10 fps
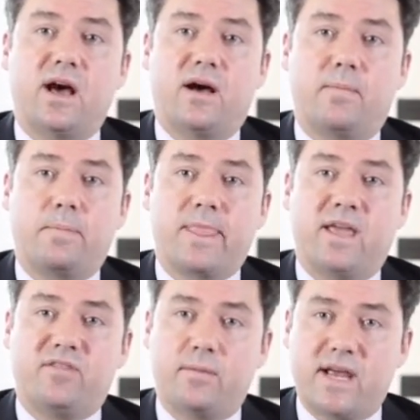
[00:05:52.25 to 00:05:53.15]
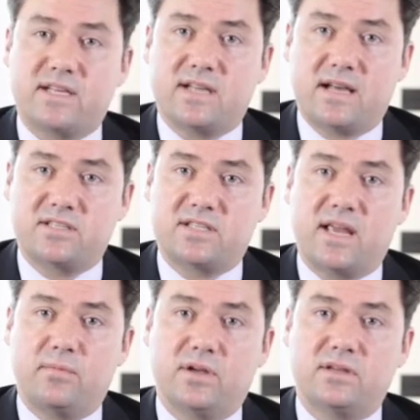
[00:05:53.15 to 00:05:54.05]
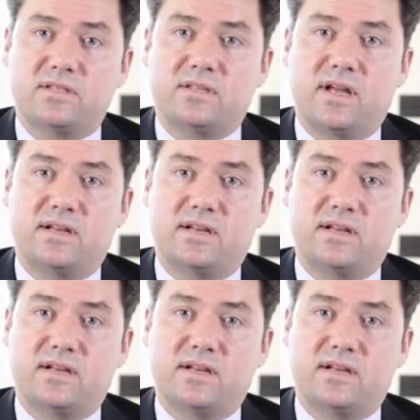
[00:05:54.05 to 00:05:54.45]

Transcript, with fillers: Um, if he makes that statement